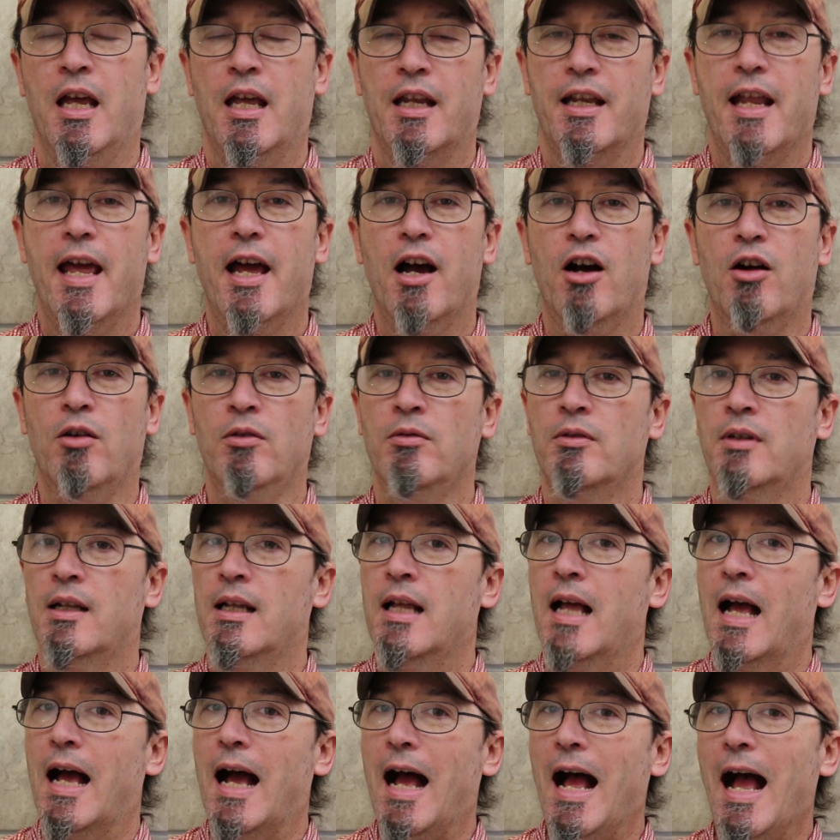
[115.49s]
Now,
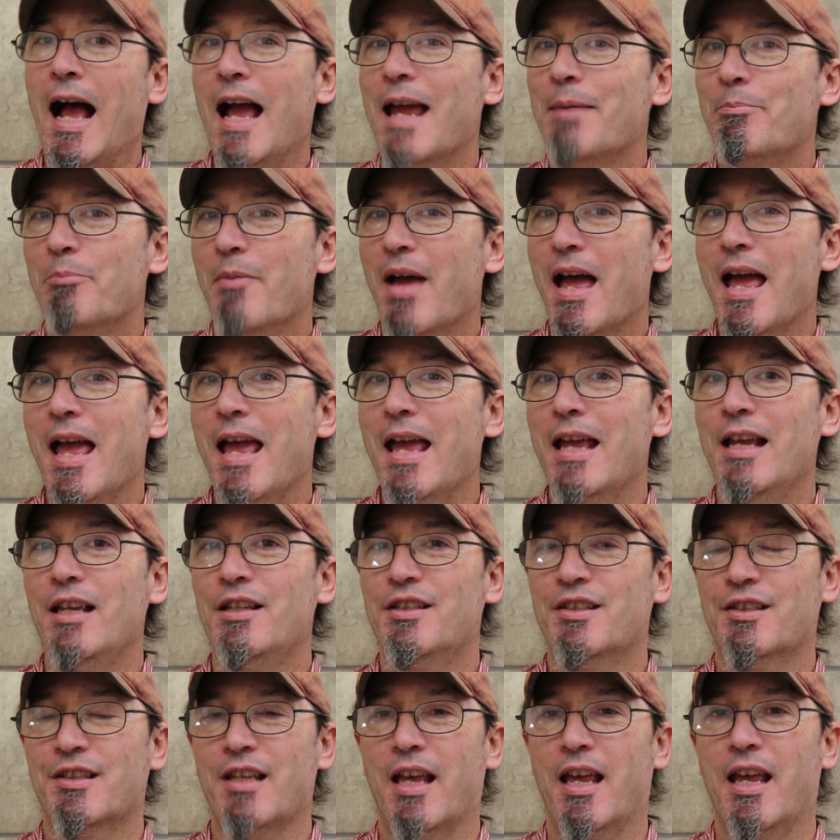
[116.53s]
I may
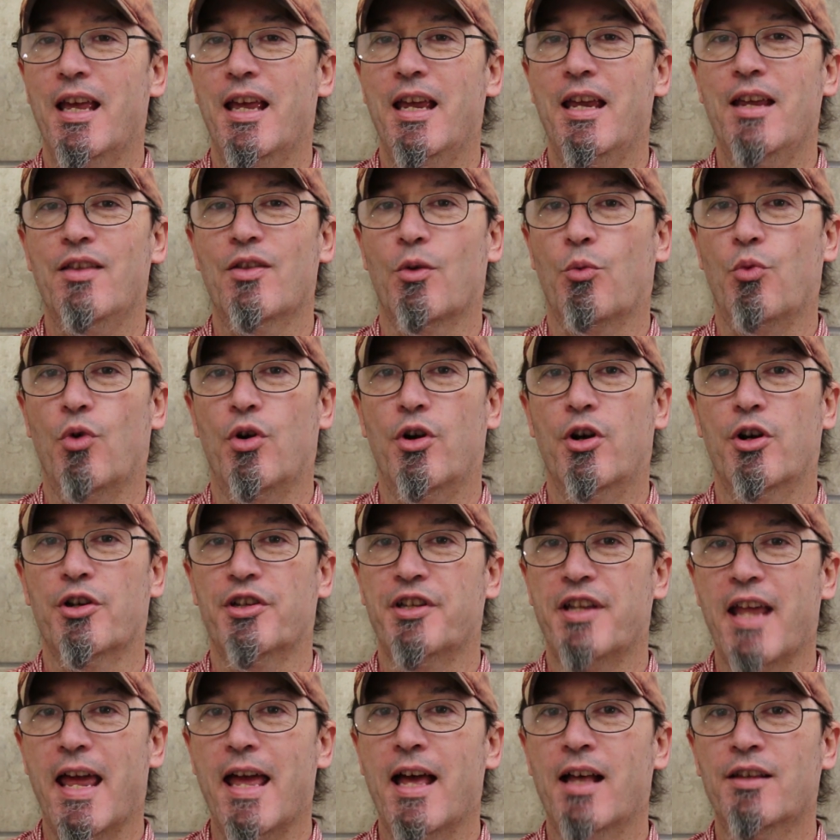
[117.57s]
say the
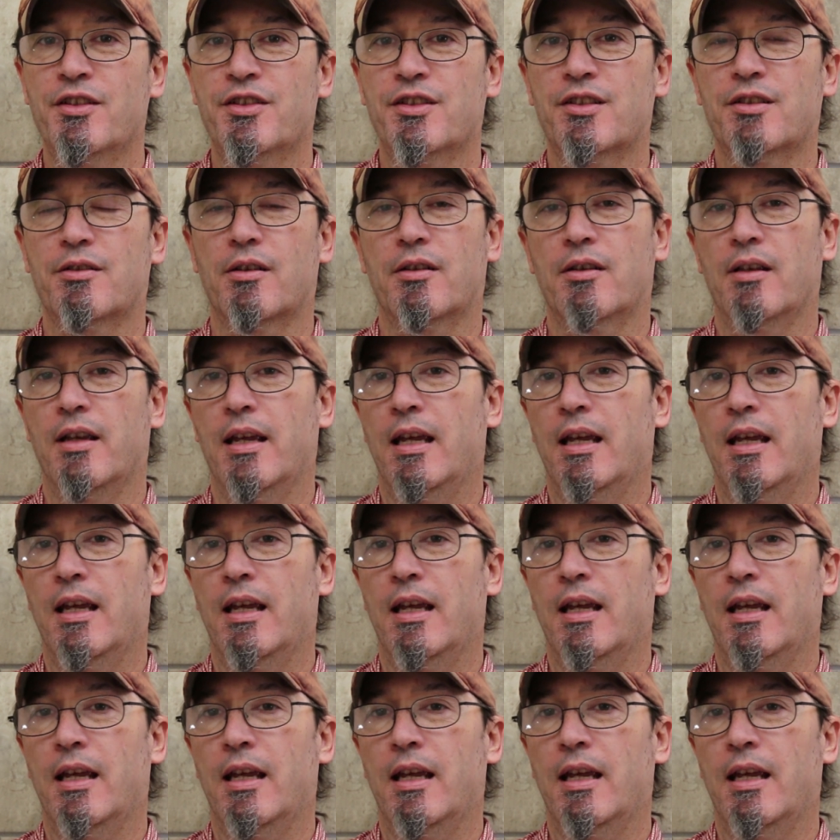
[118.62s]
word deaths